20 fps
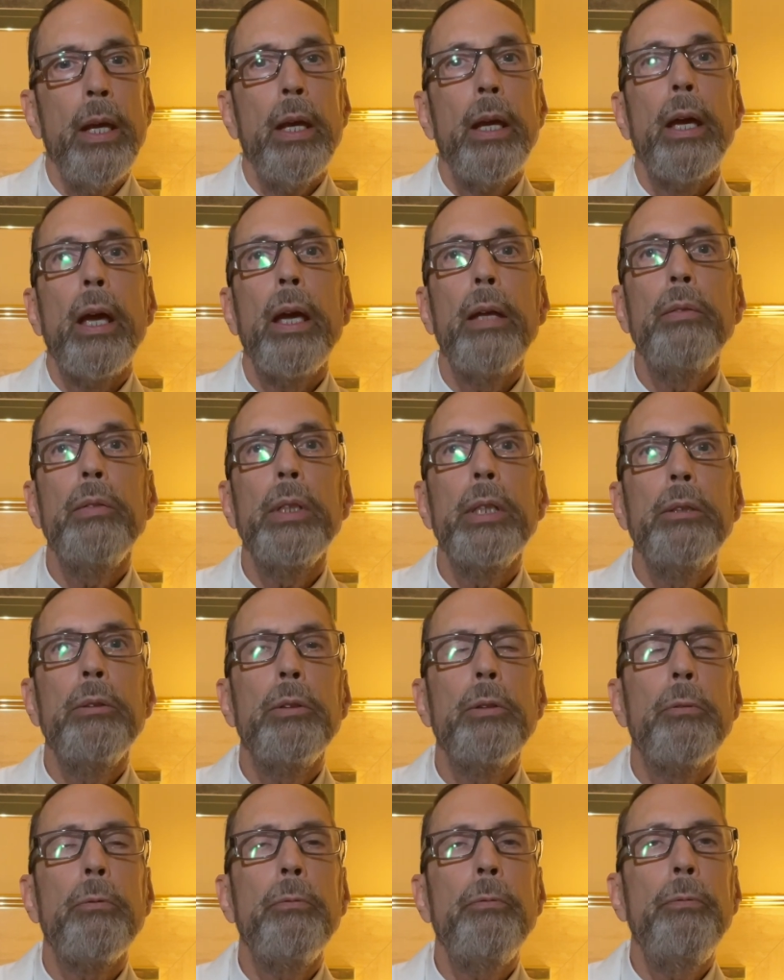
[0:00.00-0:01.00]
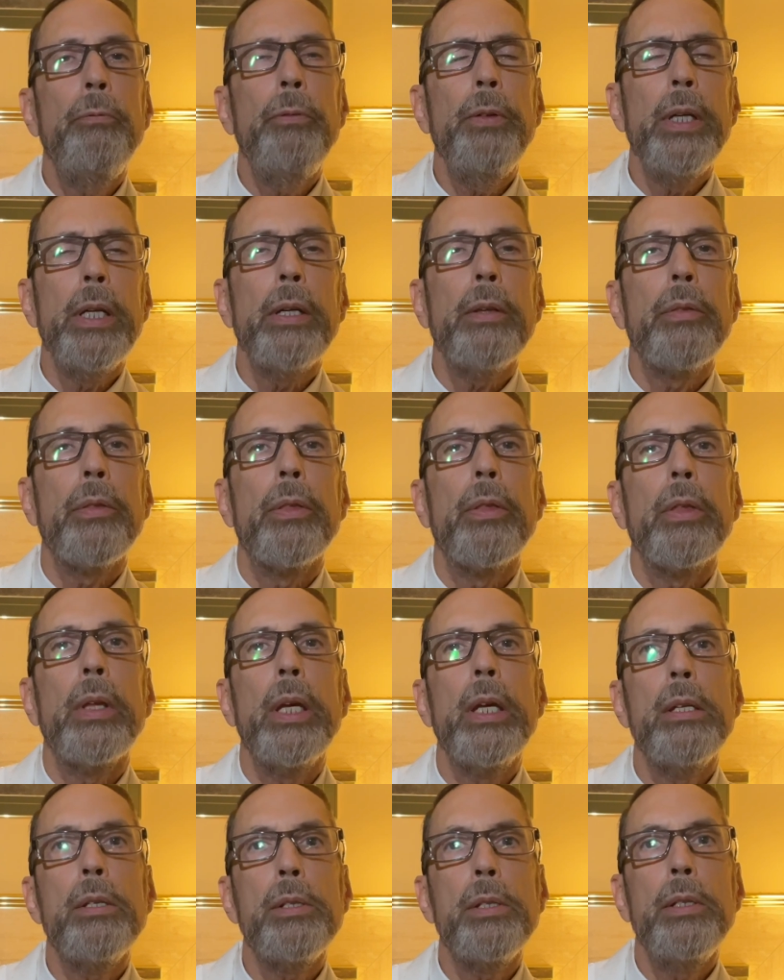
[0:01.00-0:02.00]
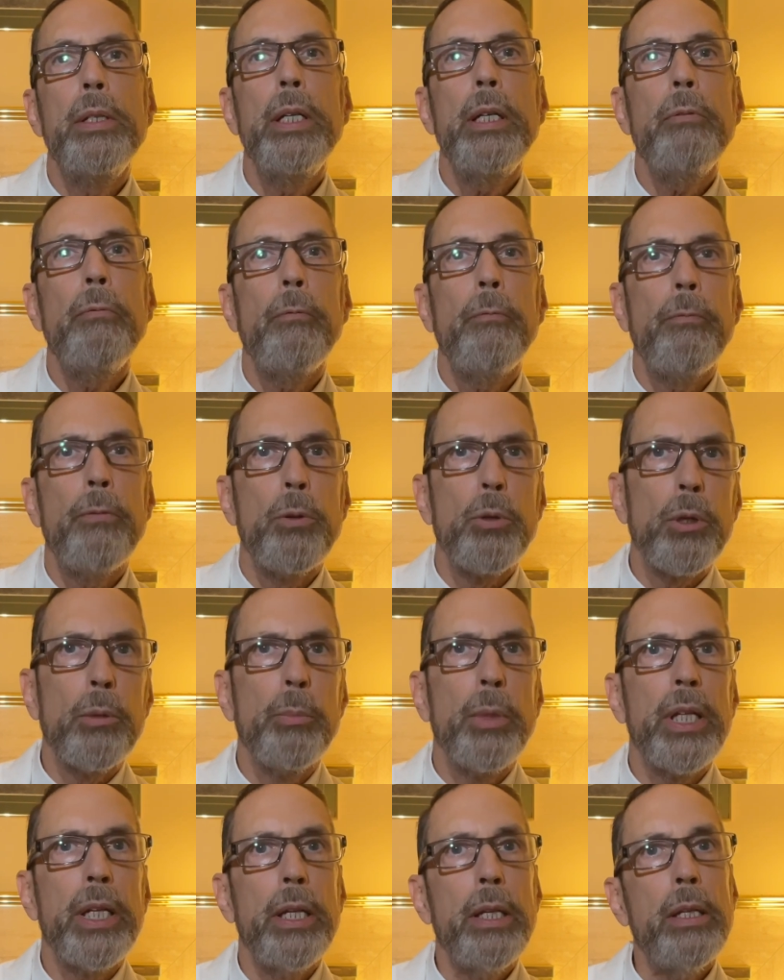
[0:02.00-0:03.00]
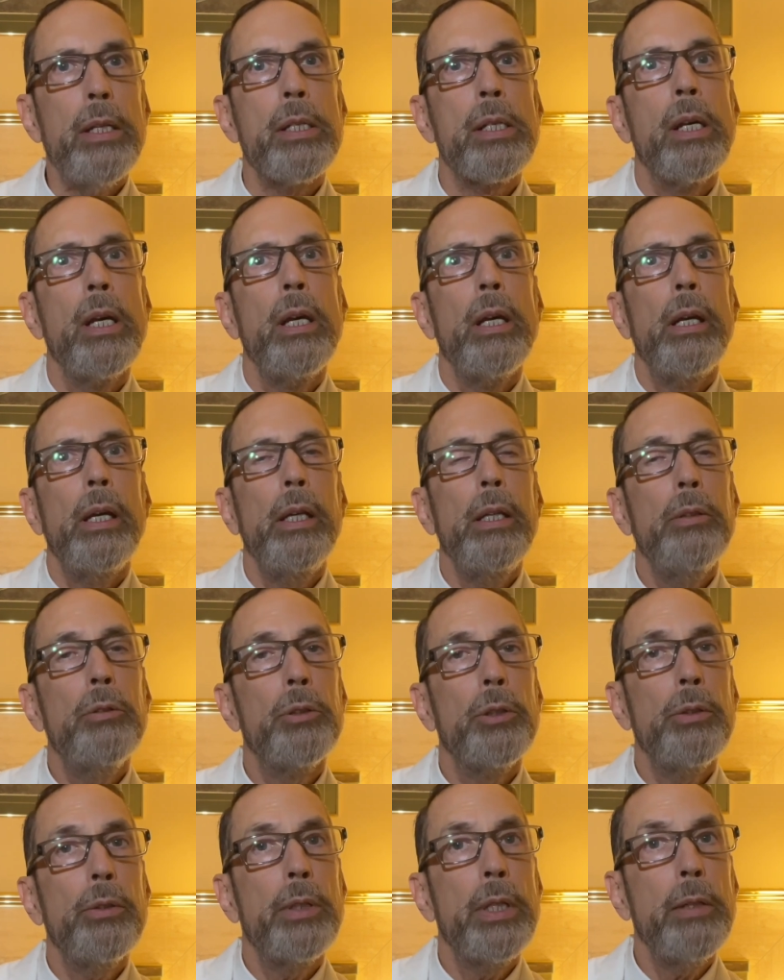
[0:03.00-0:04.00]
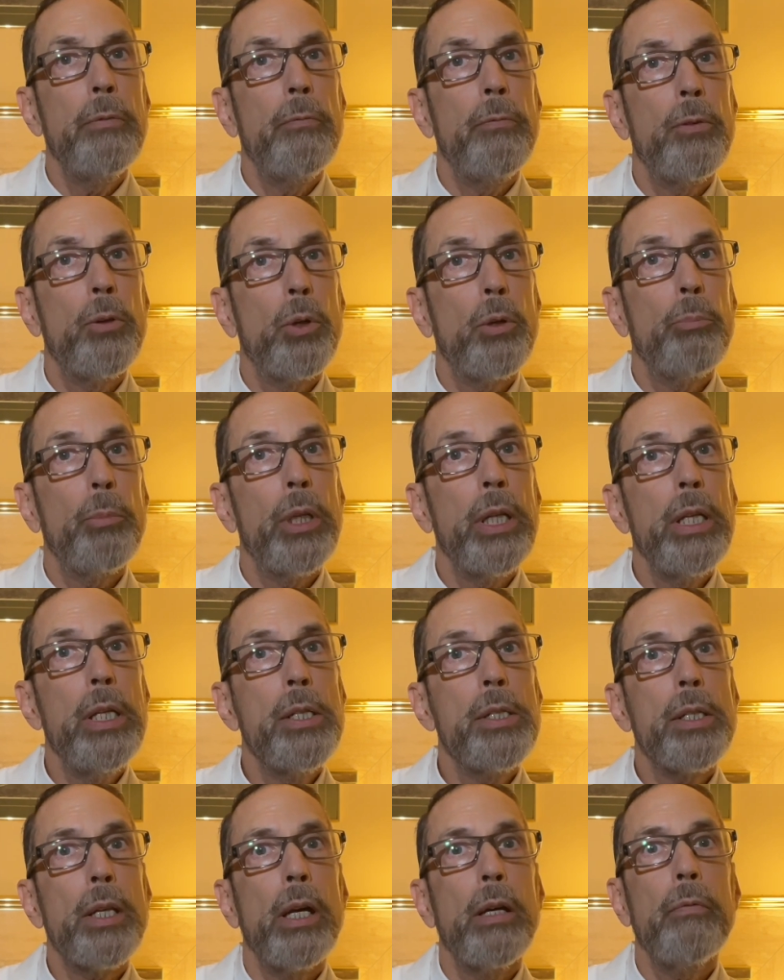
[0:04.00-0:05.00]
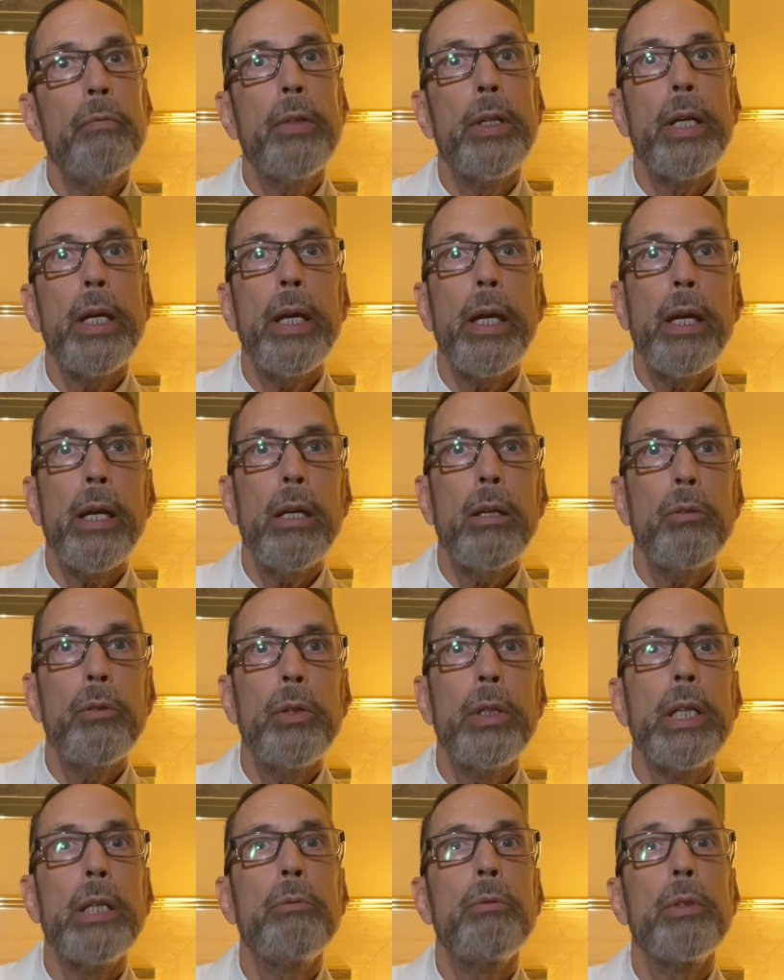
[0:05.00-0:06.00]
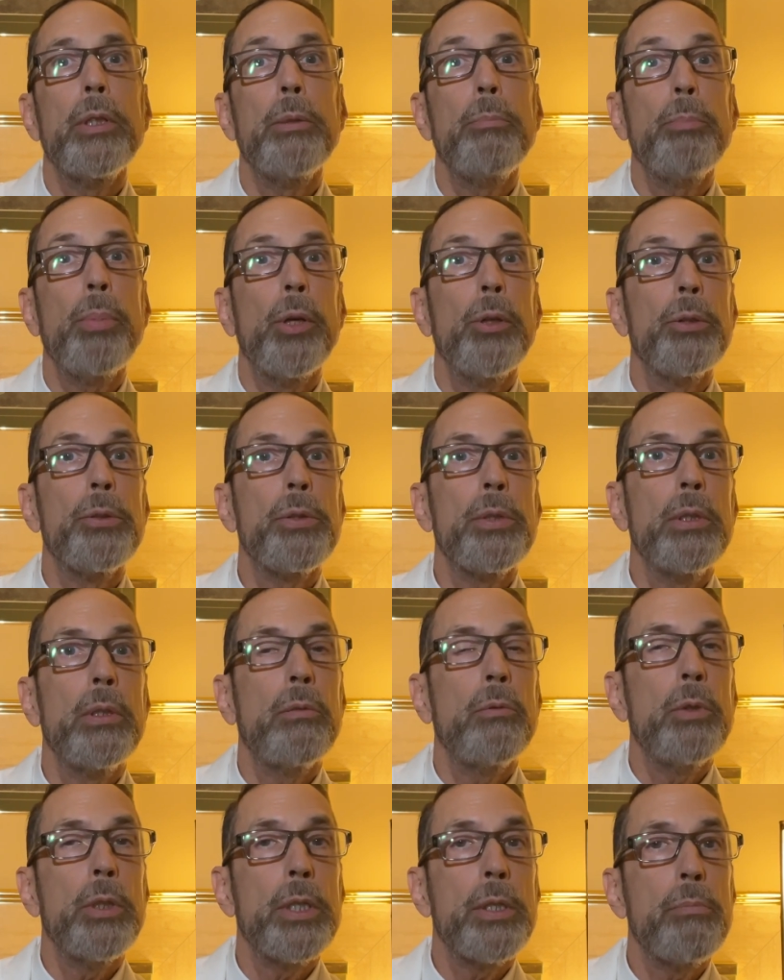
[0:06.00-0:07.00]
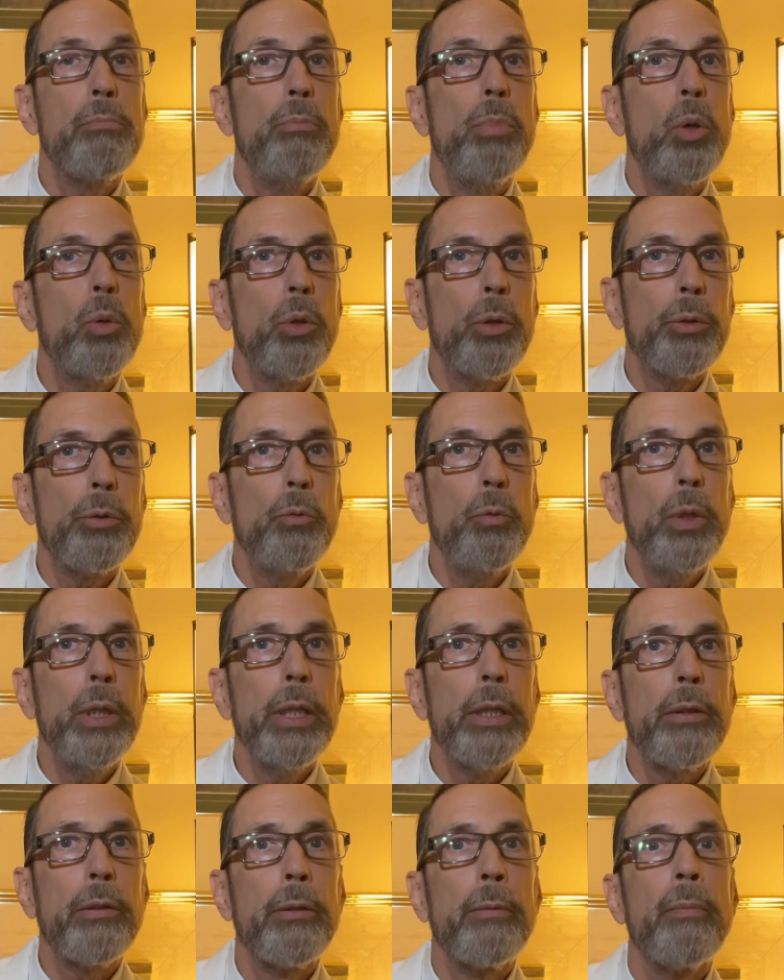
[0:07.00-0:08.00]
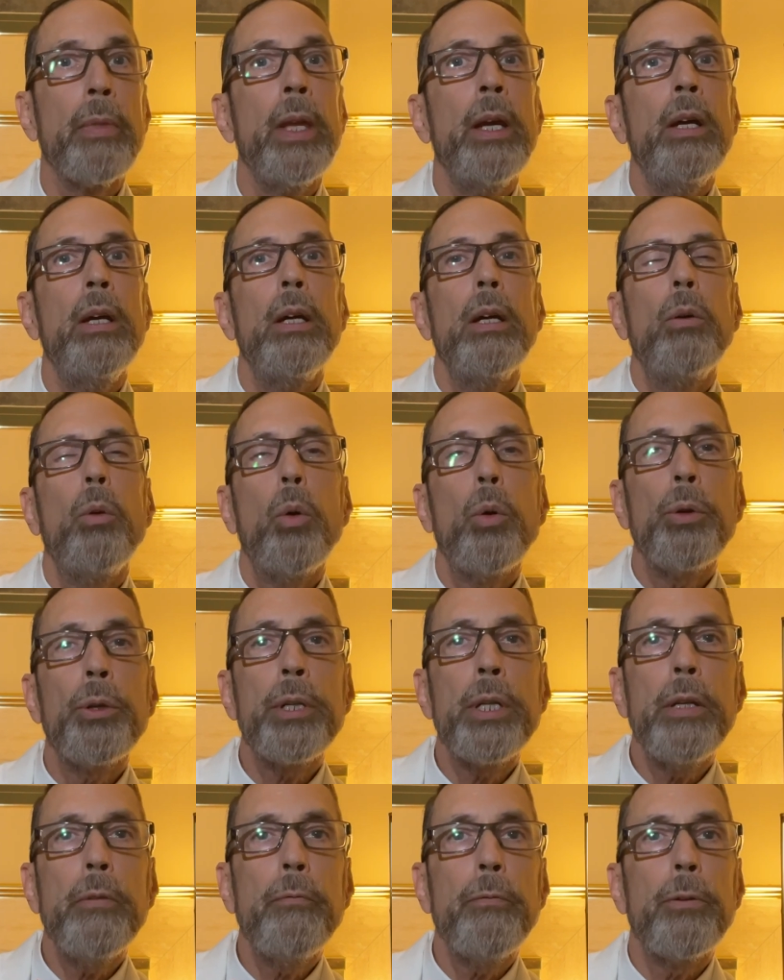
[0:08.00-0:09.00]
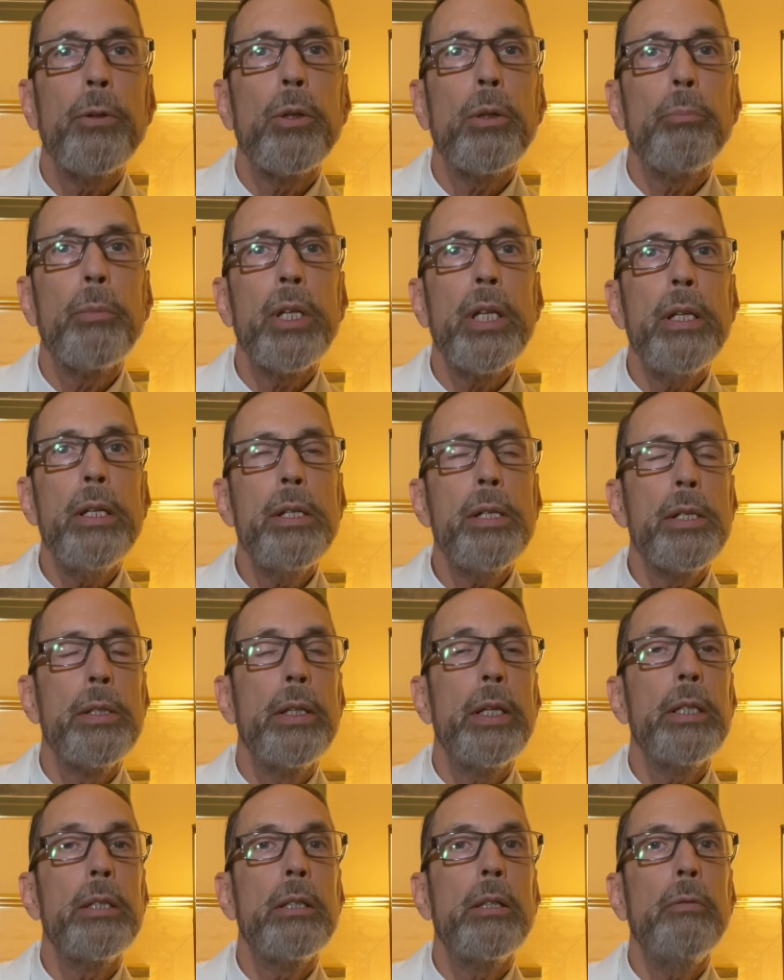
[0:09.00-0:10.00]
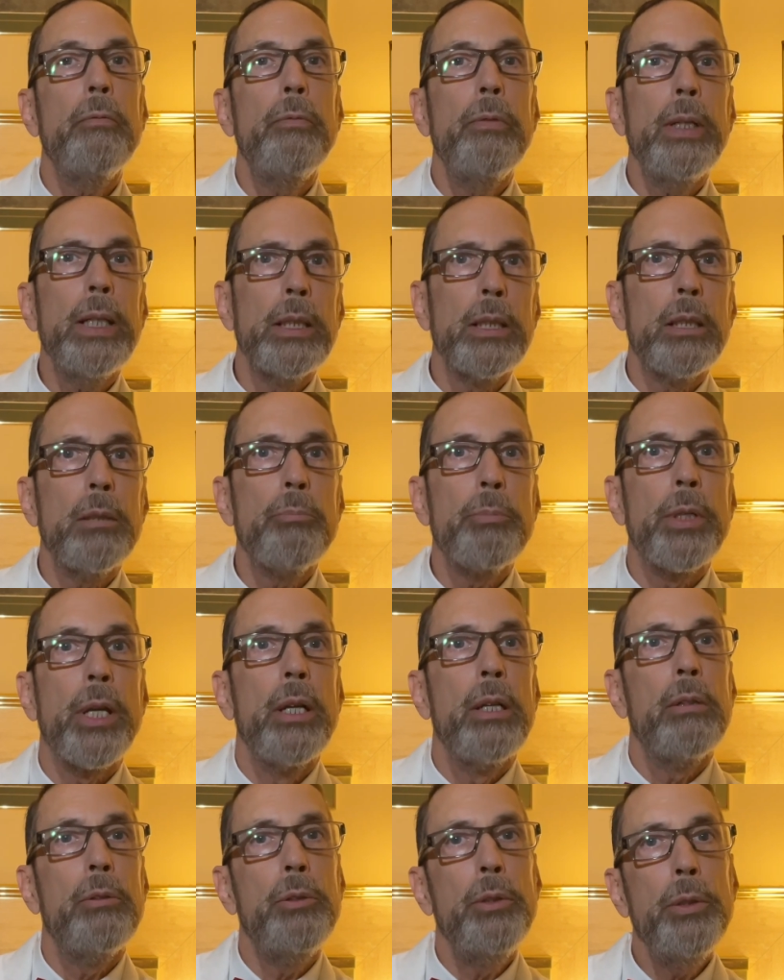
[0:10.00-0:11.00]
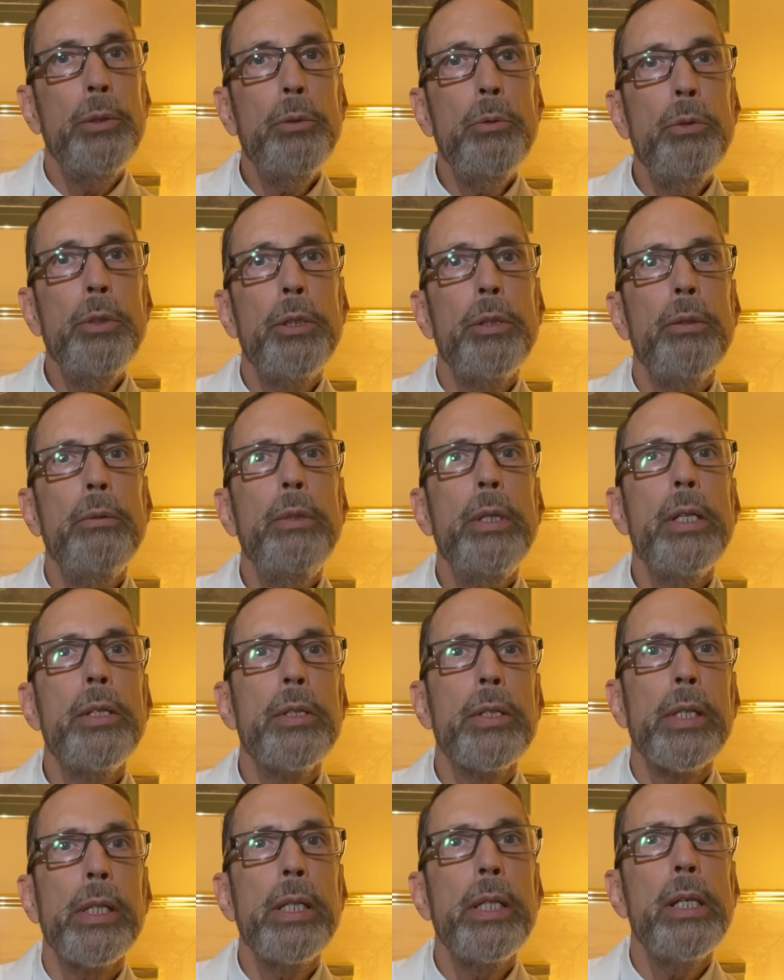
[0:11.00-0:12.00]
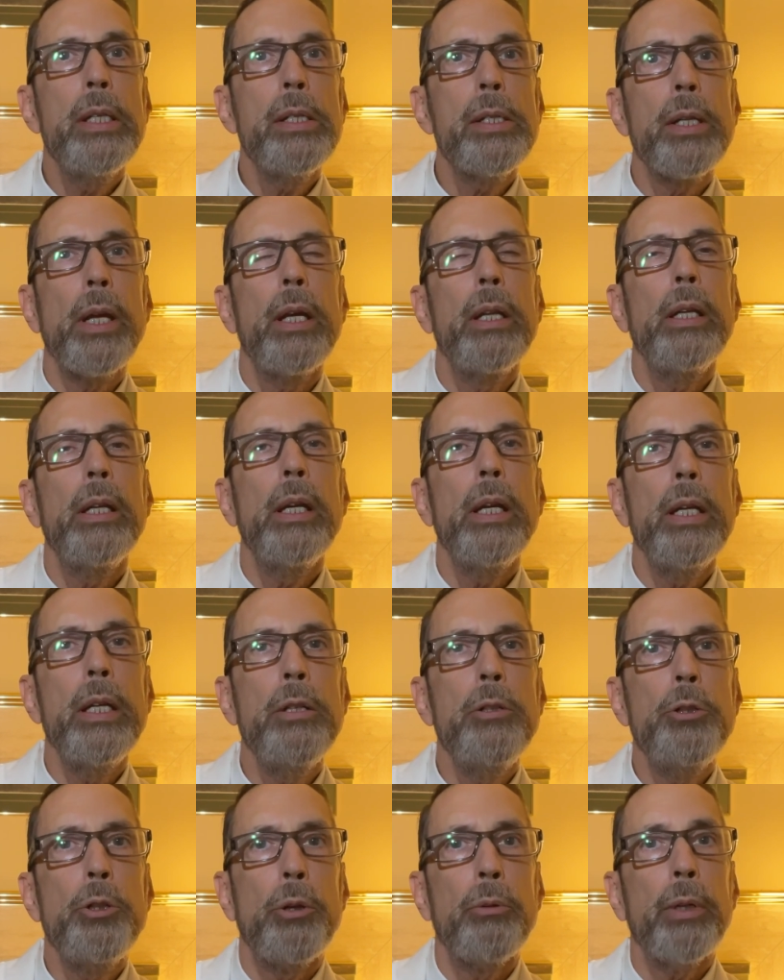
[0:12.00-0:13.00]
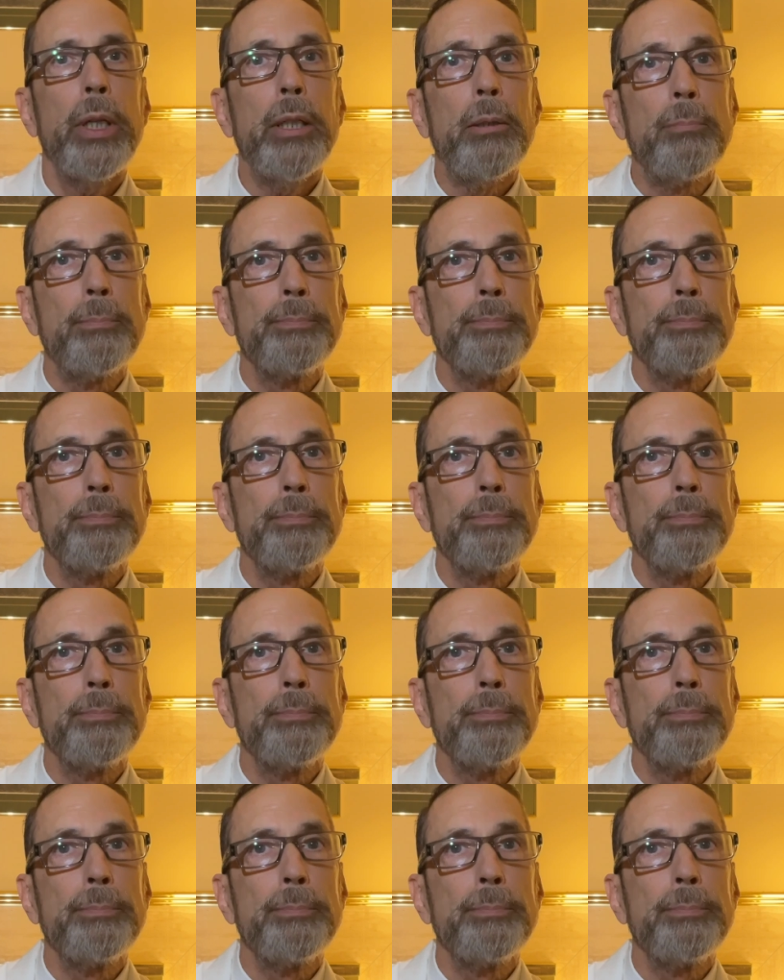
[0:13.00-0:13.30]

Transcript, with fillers: And then the fifth is deformities, either deformities of the hand that the person was born with or deformities that developed due to disease and injury.